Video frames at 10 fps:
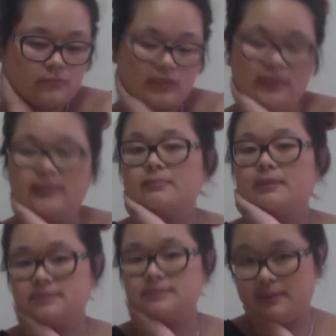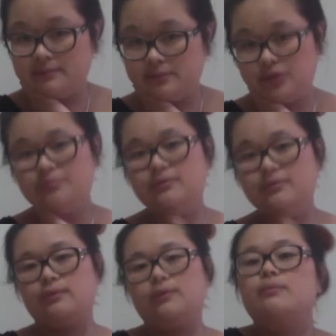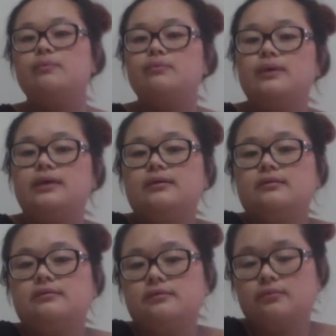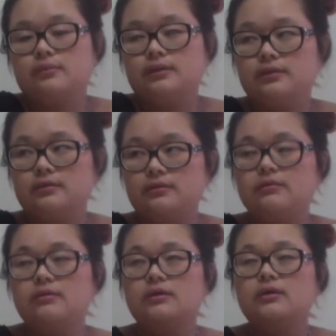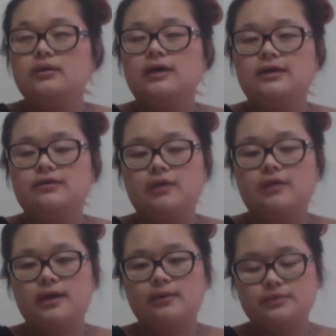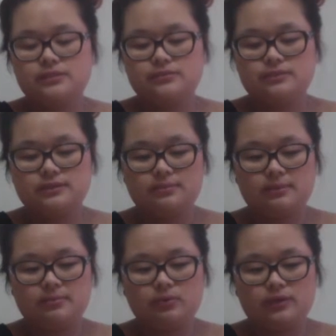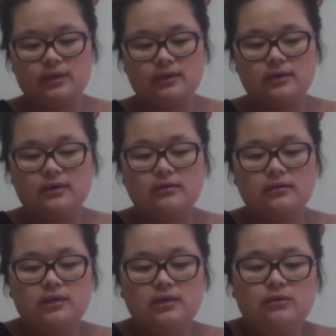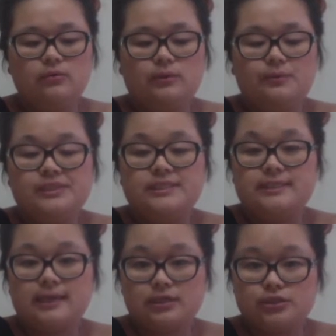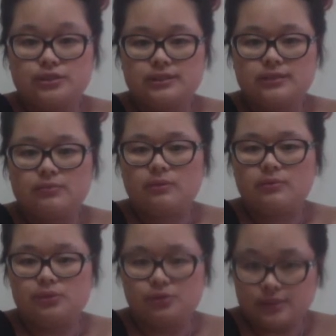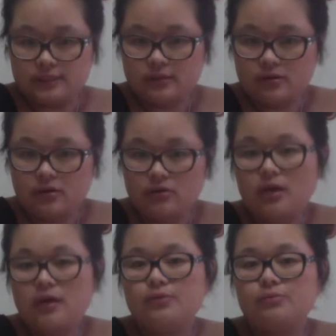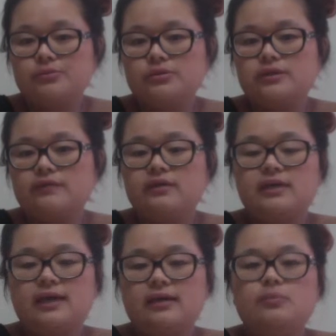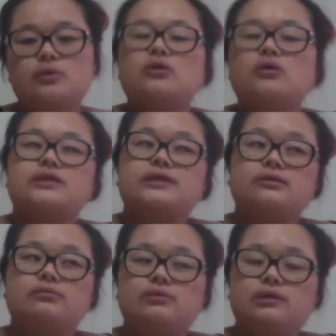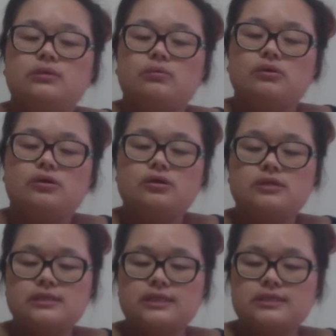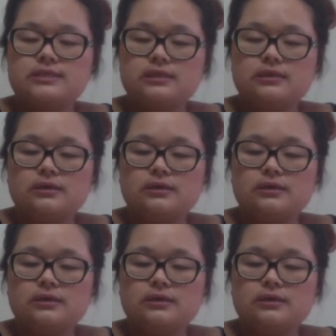in the Mums and Bubs group that we went with Hannah and I, when she was a bit more younger, when we started using it, we were using On Guard almost every day because I didn't really want her to get sick.